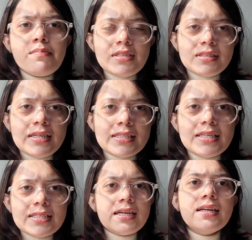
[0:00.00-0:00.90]
MS
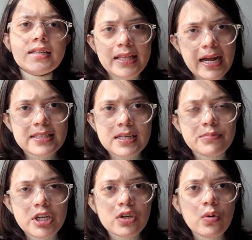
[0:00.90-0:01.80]
thesis under that
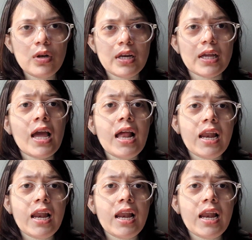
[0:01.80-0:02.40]
subject only.